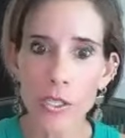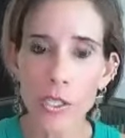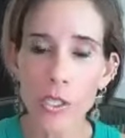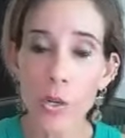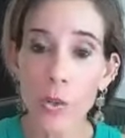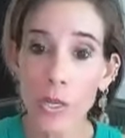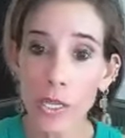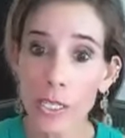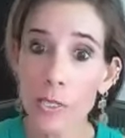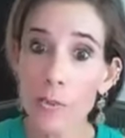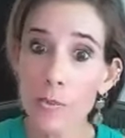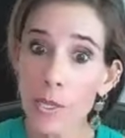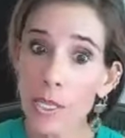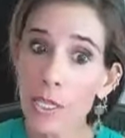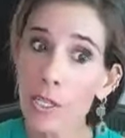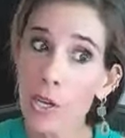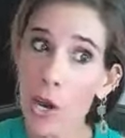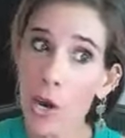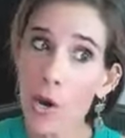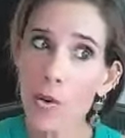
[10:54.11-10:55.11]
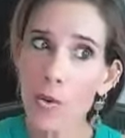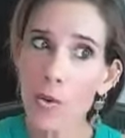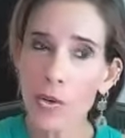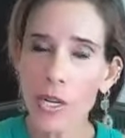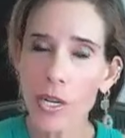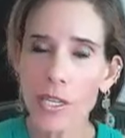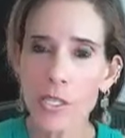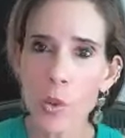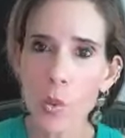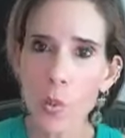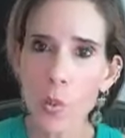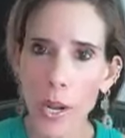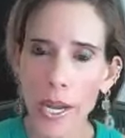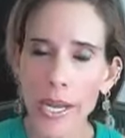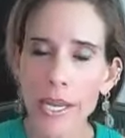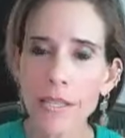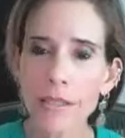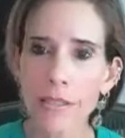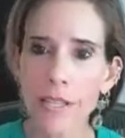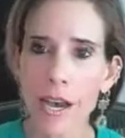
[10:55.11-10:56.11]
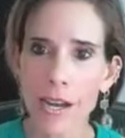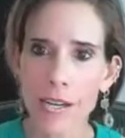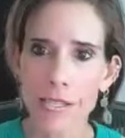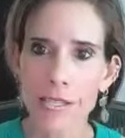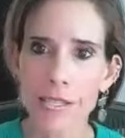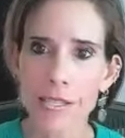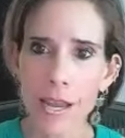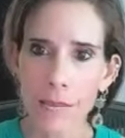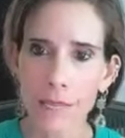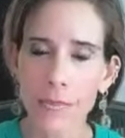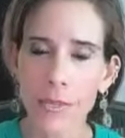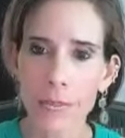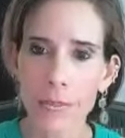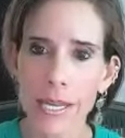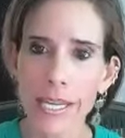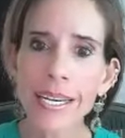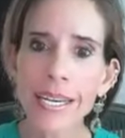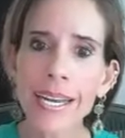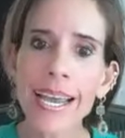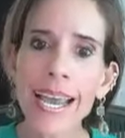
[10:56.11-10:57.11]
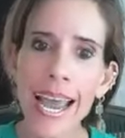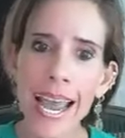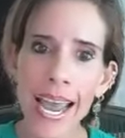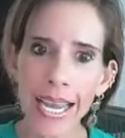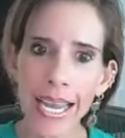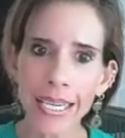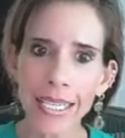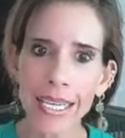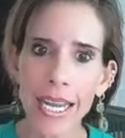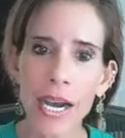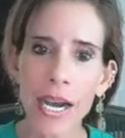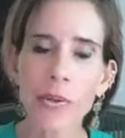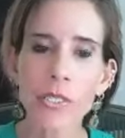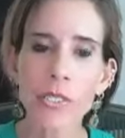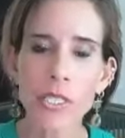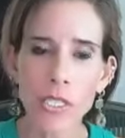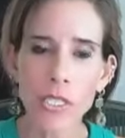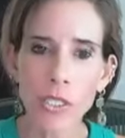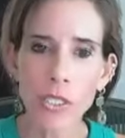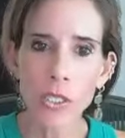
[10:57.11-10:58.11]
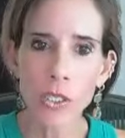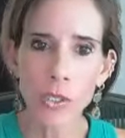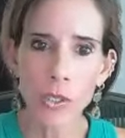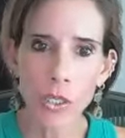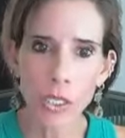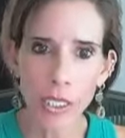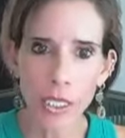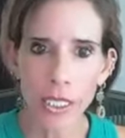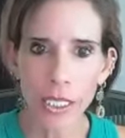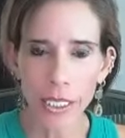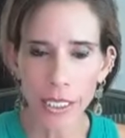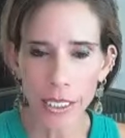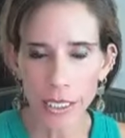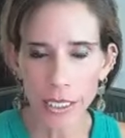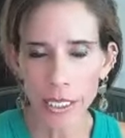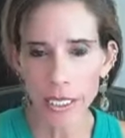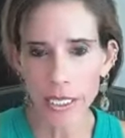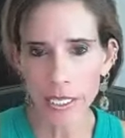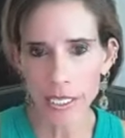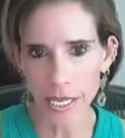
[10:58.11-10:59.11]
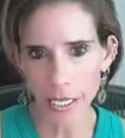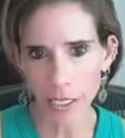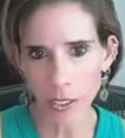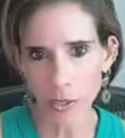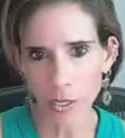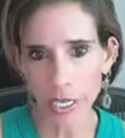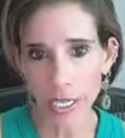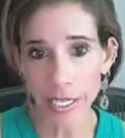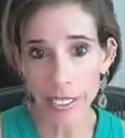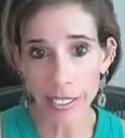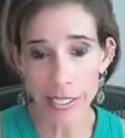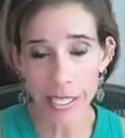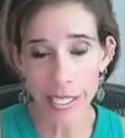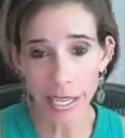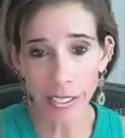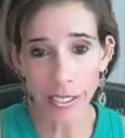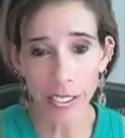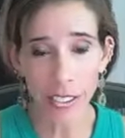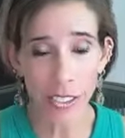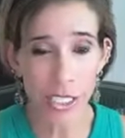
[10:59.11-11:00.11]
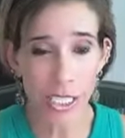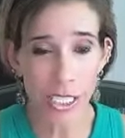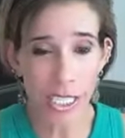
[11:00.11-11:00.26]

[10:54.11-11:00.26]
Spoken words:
So it has been known as a weight loss supplement, and now it's included in the accelerated cellular